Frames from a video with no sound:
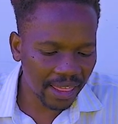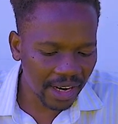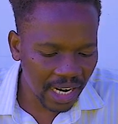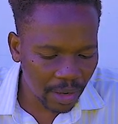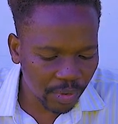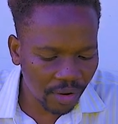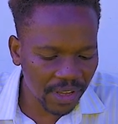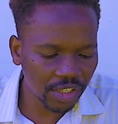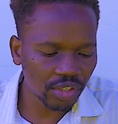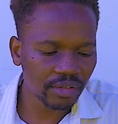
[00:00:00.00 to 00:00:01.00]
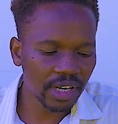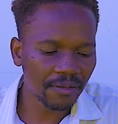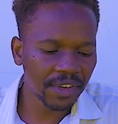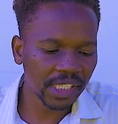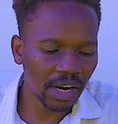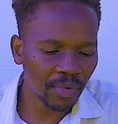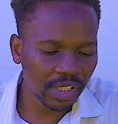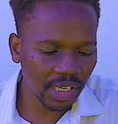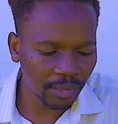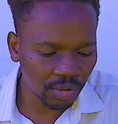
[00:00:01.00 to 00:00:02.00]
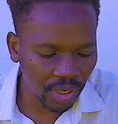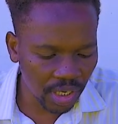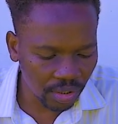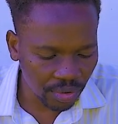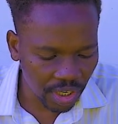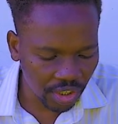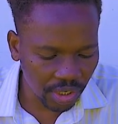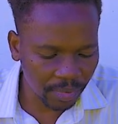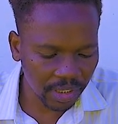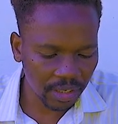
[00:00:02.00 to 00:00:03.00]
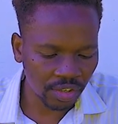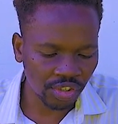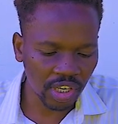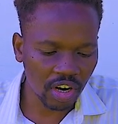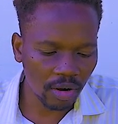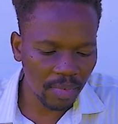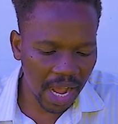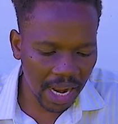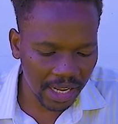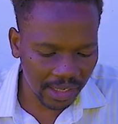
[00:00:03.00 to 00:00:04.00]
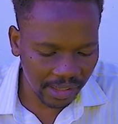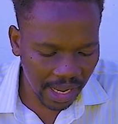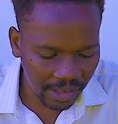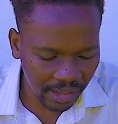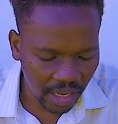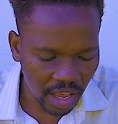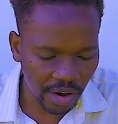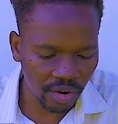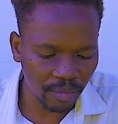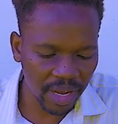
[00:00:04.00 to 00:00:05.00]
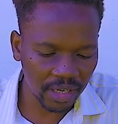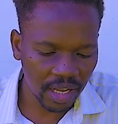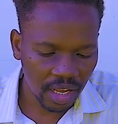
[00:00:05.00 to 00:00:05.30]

the names of the children of Israel which came into Egypt: Jacob and his sons, Reuben,